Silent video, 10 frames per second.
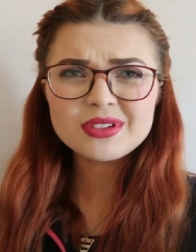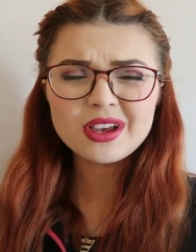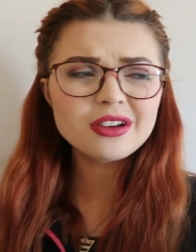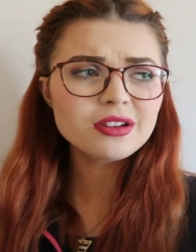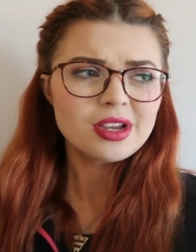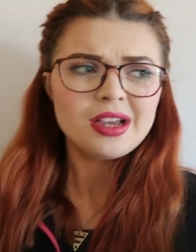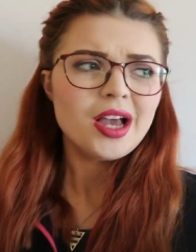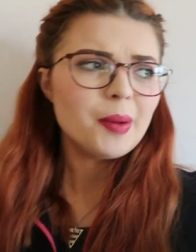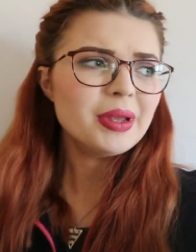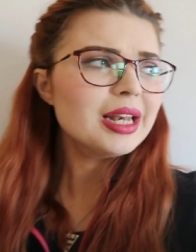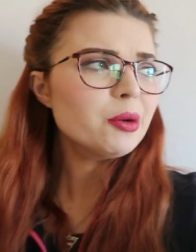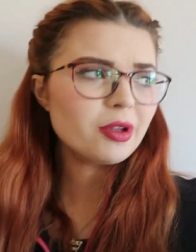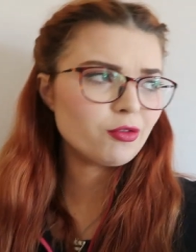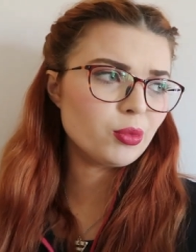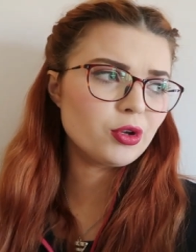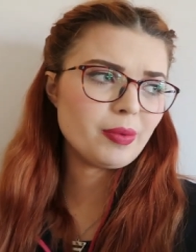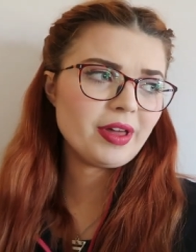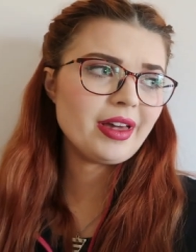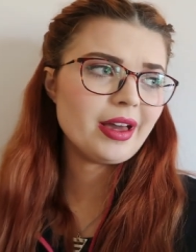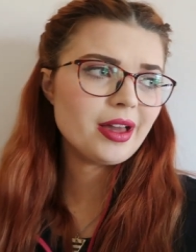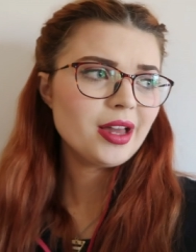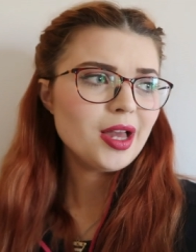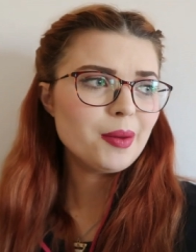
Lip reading: so I'm in a little bit of a mood about that.